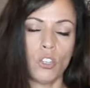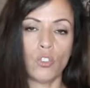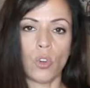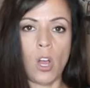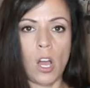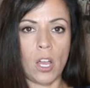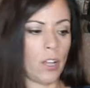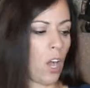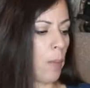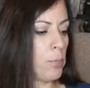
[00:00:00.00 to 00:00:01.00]

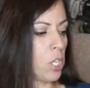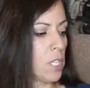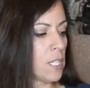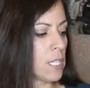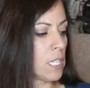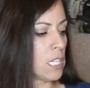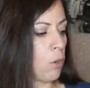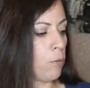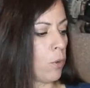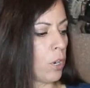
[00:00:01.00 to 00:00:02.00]
draw options and
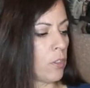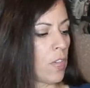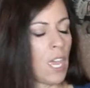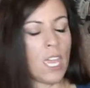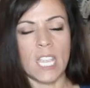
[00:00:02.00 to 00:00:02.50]
so forth